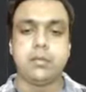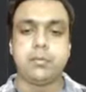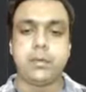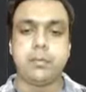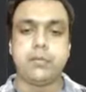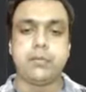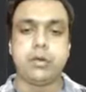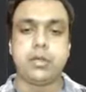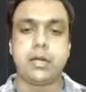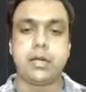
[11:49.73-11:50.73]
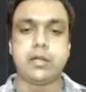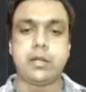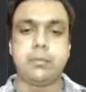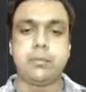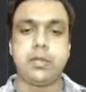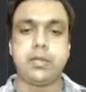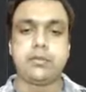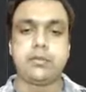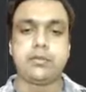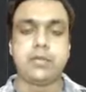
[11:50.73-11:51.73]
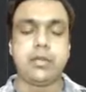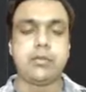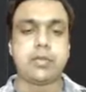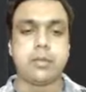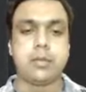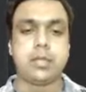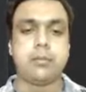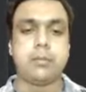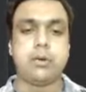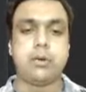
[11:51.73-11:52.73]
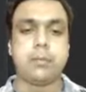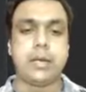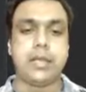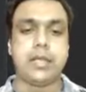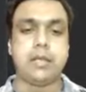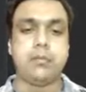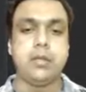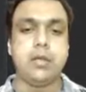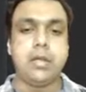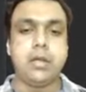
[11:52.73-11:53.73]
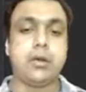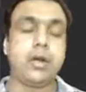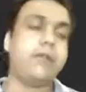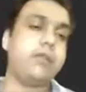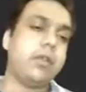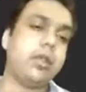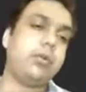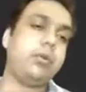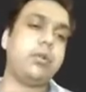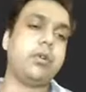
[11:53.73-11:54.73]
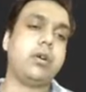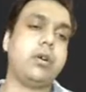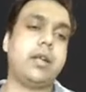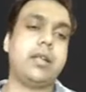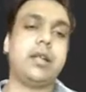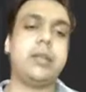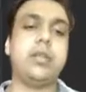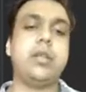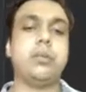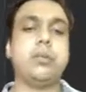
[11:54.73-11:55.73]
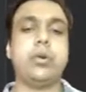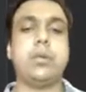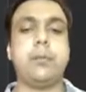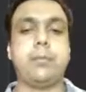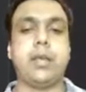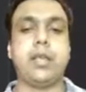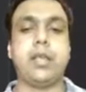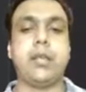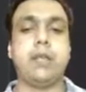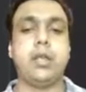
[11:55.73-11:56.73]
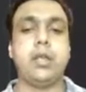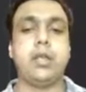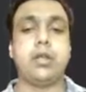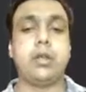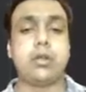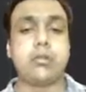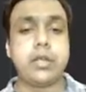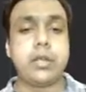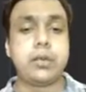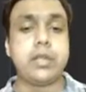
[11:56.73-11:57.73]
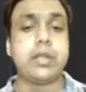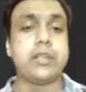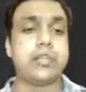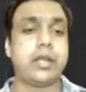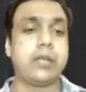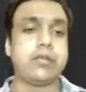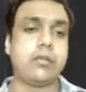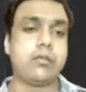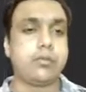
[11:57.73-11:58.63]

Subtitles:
But before that, let me just tell you something about Pygame. Now after you are done with importing Pygame, you'll also need to initialize it.